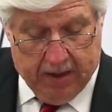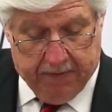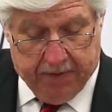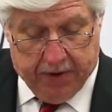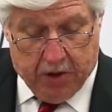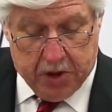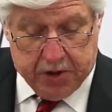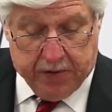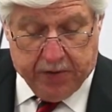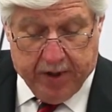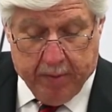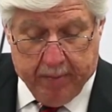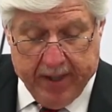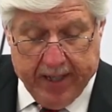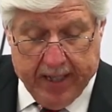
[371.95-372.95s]
For those of you
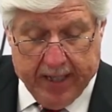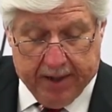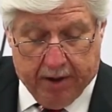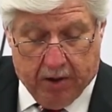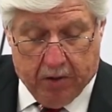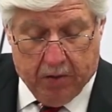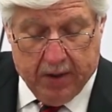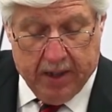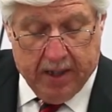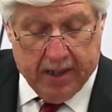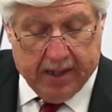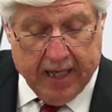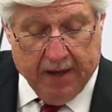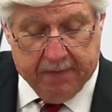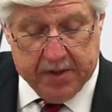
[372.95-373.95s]
that may not know,
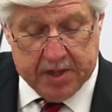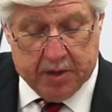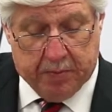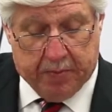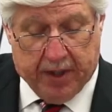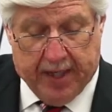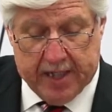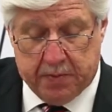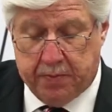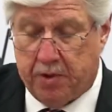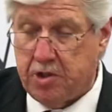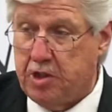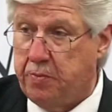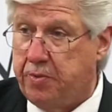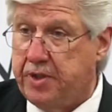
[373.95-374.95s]
CABVI supplies
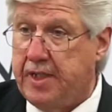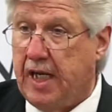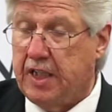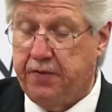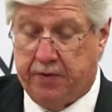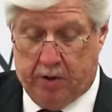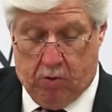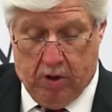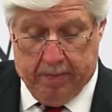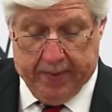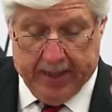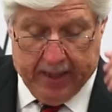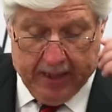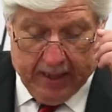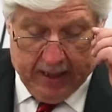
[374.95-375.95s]
personal protective
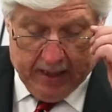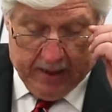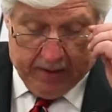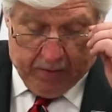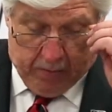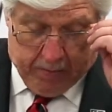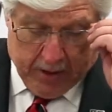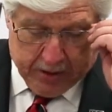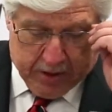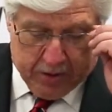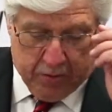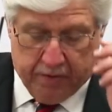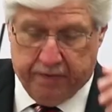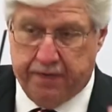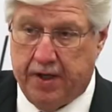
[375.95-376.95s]
equipment to a
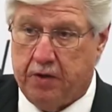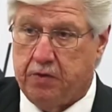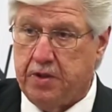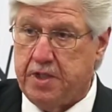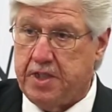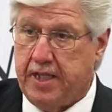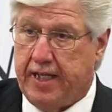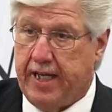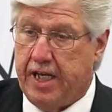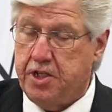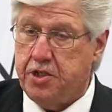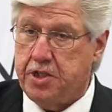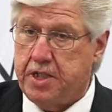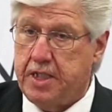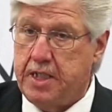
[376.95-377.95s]
multitude of federal and state
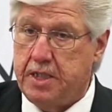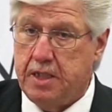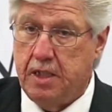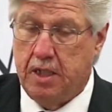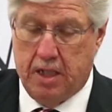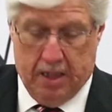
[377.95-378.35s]
agencies: